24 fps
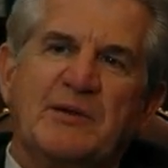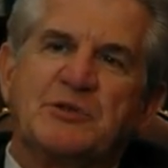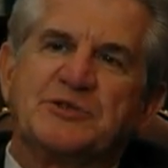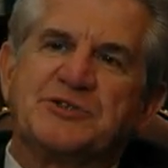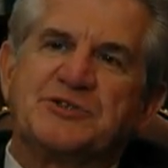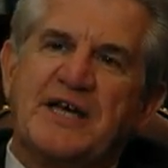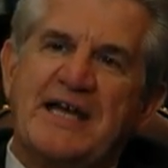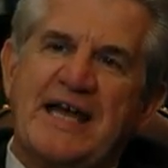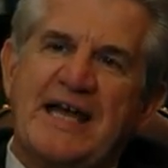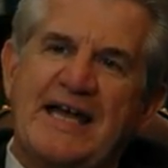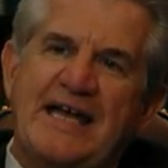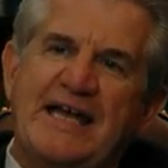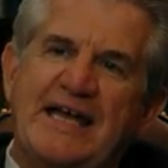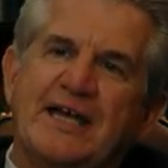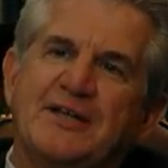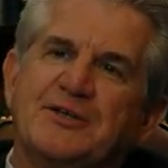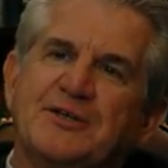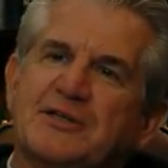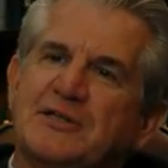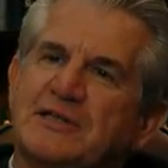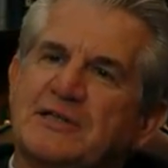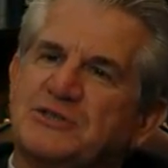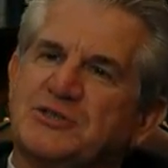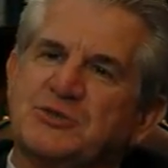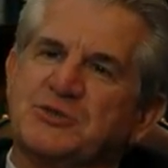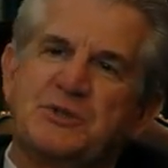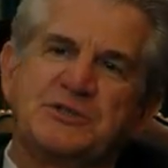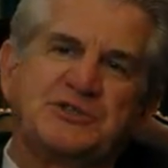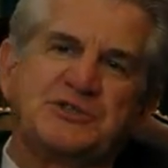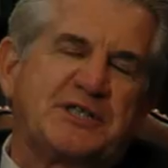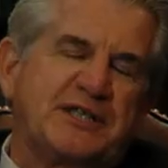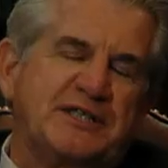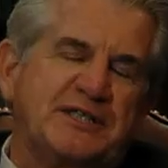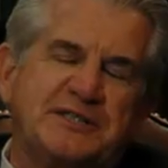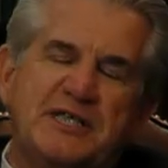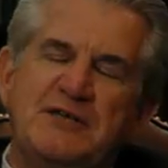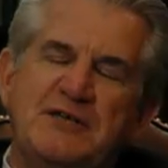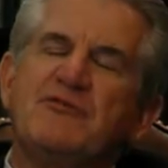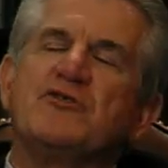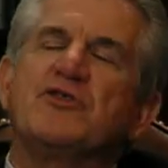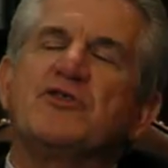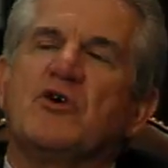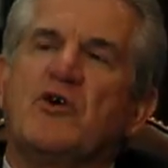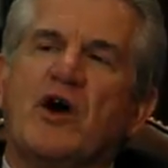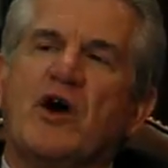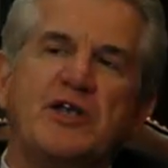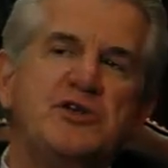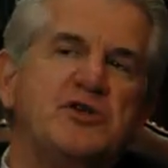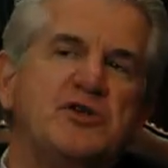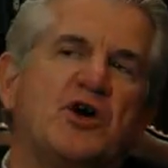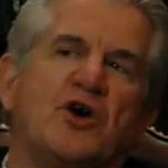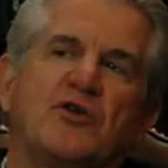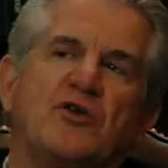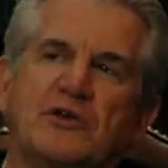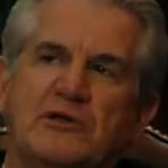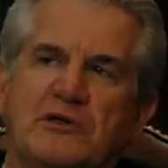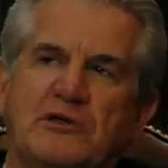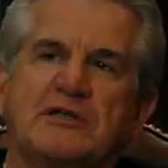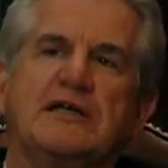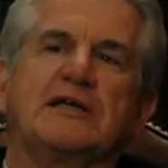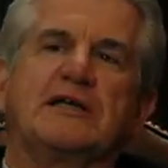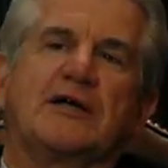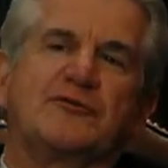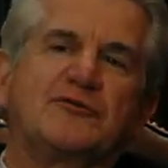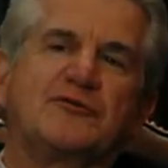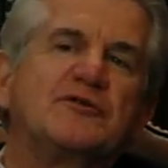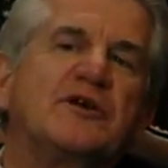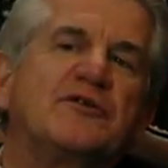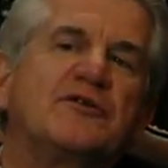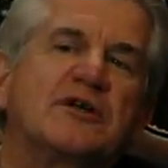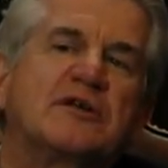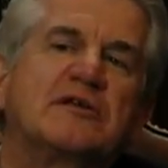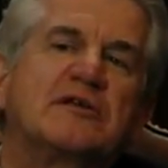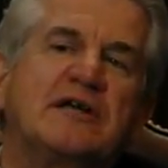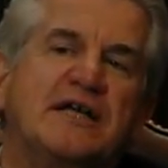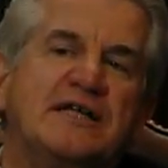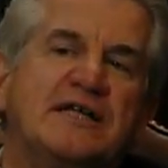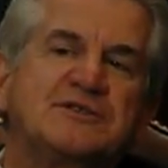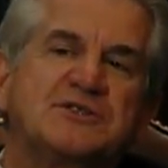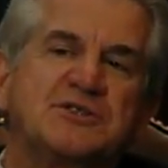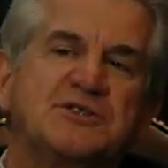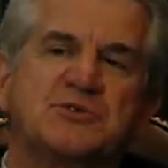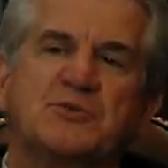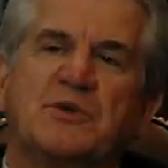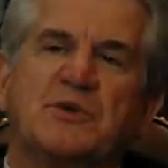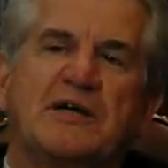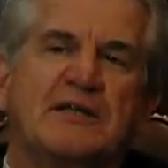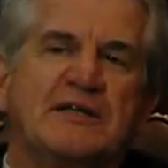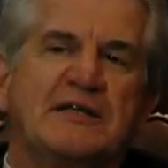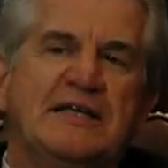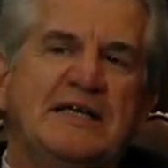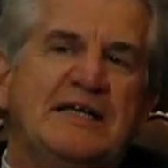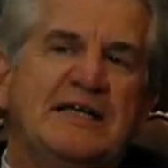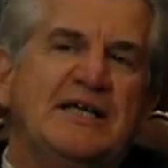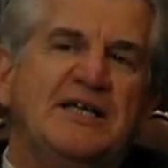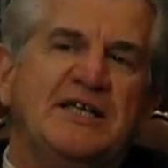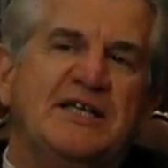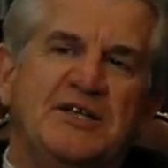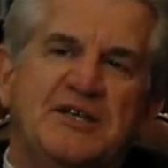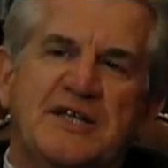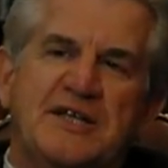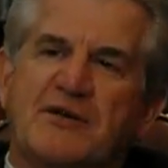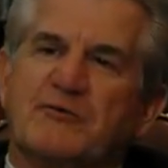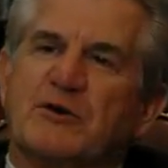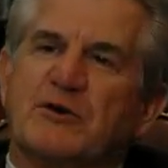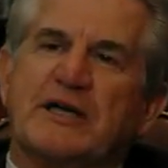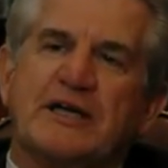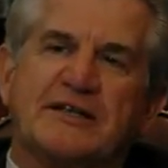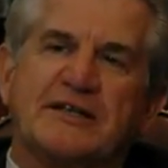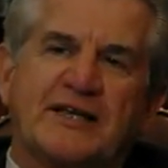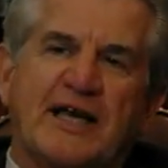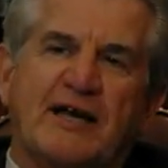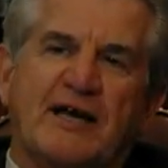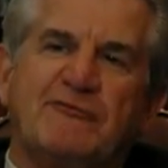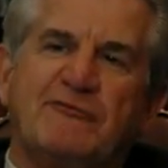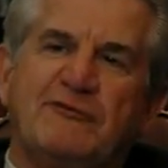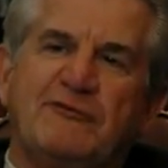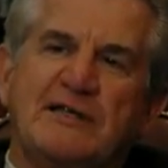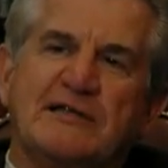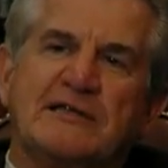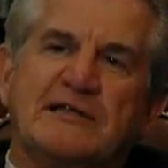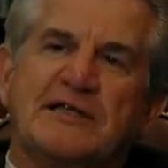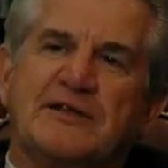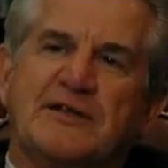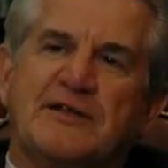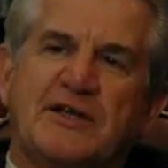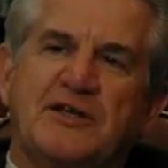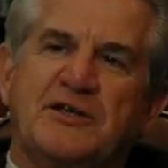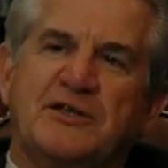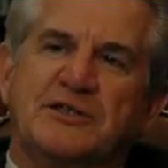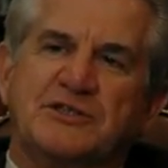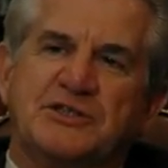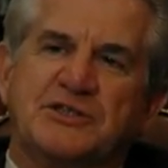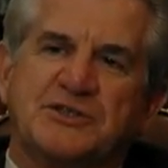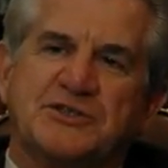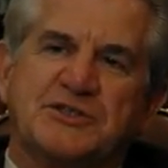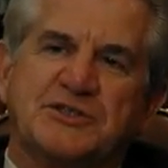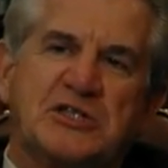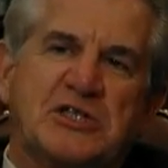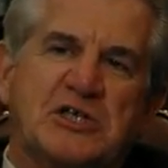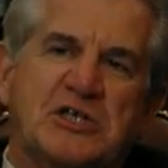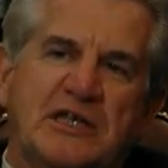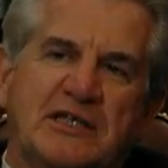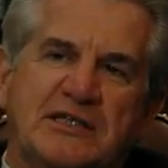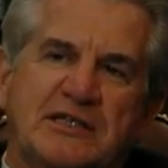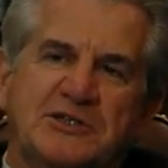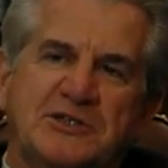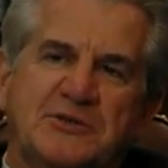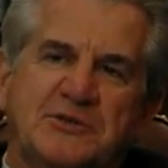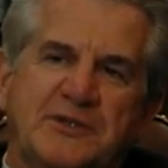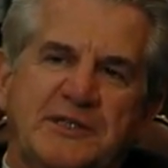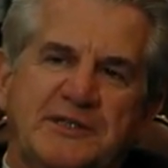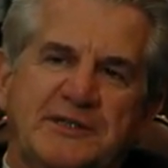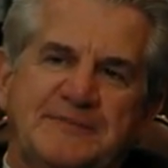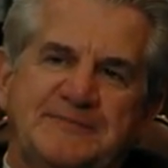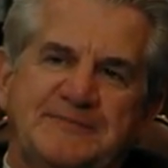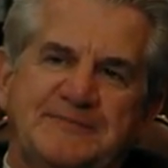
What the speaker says: They're able to handle and switch gears, even though I know they're looking after other clients as well. You never get that feeling that you're just a cog